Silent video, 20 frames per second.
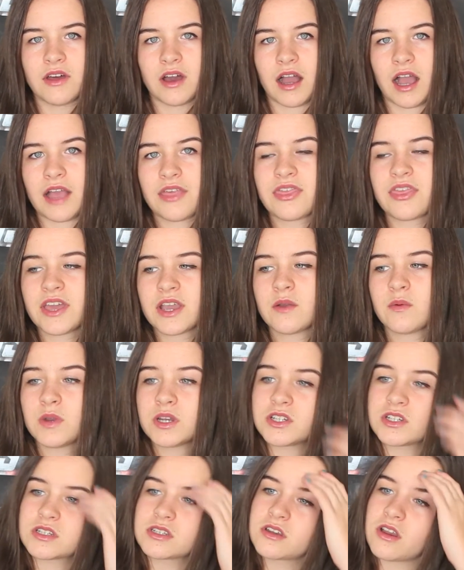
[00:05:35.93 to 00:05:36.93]
I think we're
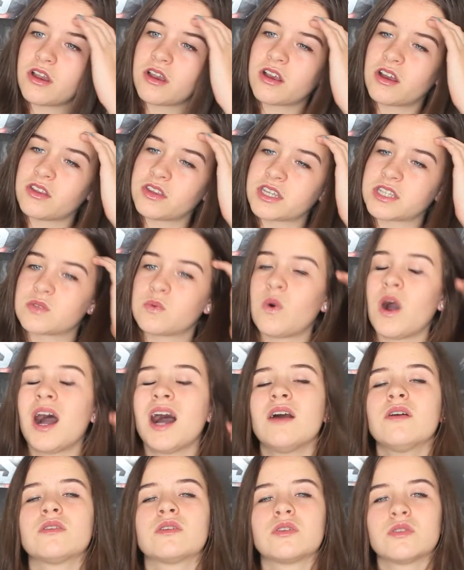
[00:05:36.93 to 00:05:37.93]
just going on these
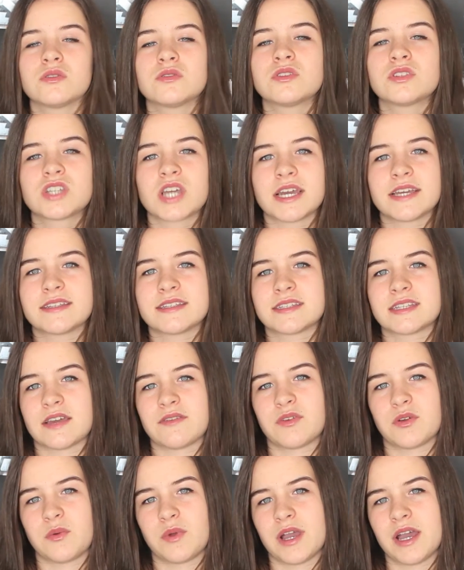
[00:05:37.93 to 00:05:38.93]
wild goose chases
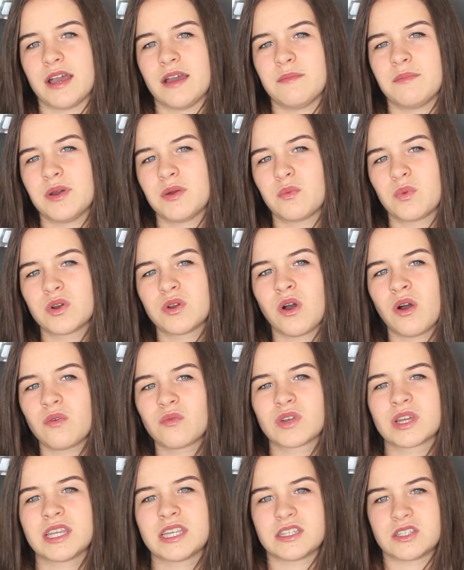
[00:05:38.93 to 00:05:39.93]
everywhere, but we're not
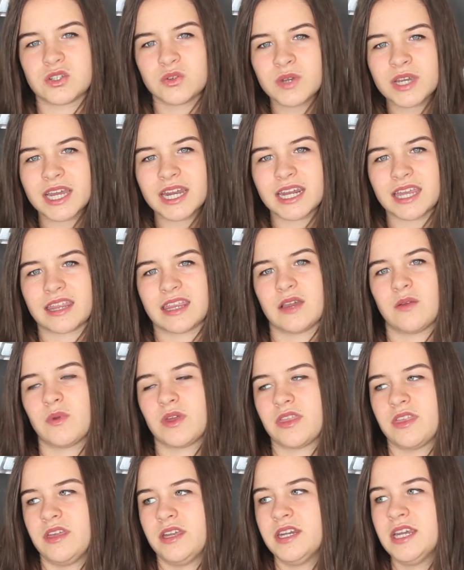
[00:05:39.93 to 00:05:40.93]
really doing anything
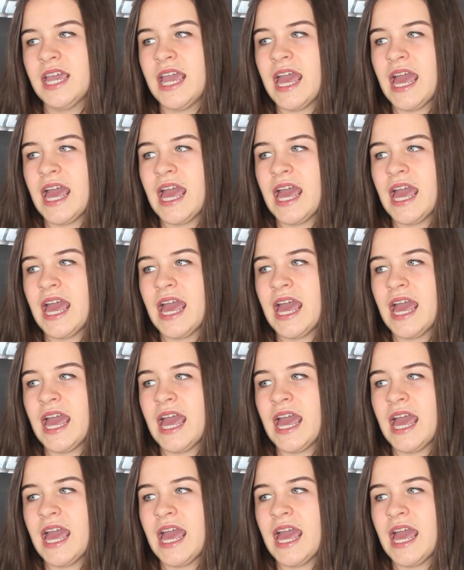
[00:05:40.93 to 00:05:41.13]
with it.